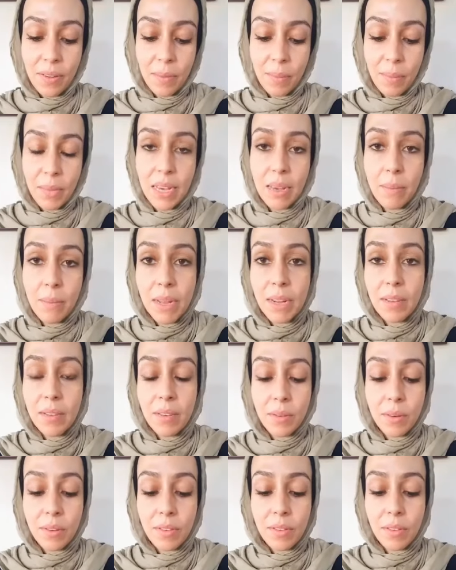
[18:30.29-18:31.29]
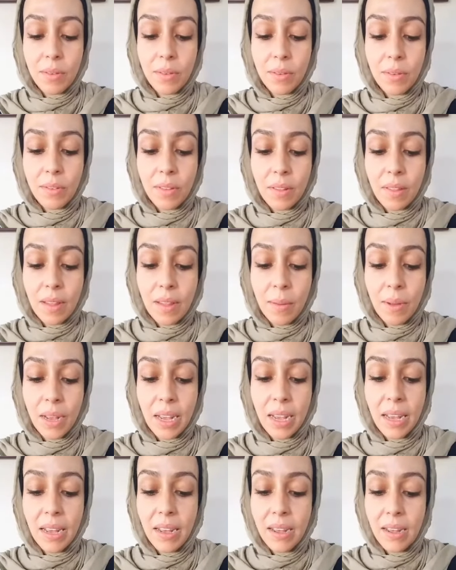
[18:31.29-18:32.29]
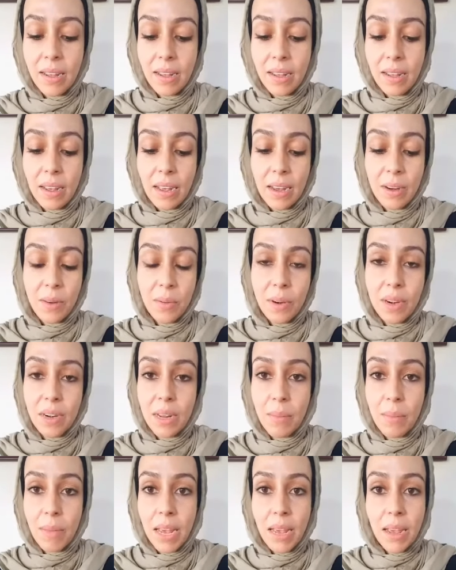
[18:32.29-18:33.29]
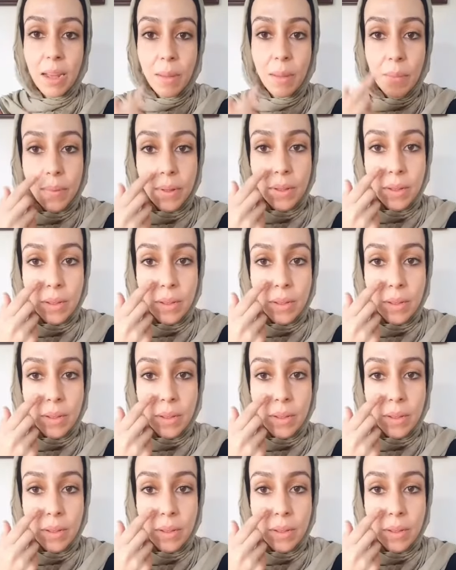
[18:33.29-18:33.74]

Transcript: pigment to it too, so that way I don't wear any makeup.